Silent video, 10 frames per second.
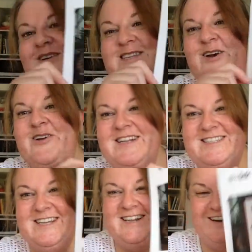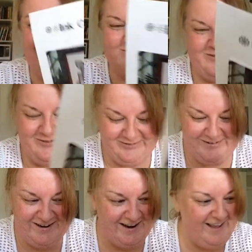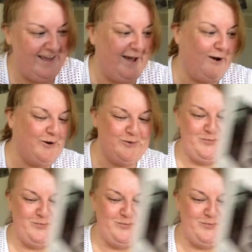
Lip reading: so it didn't really help.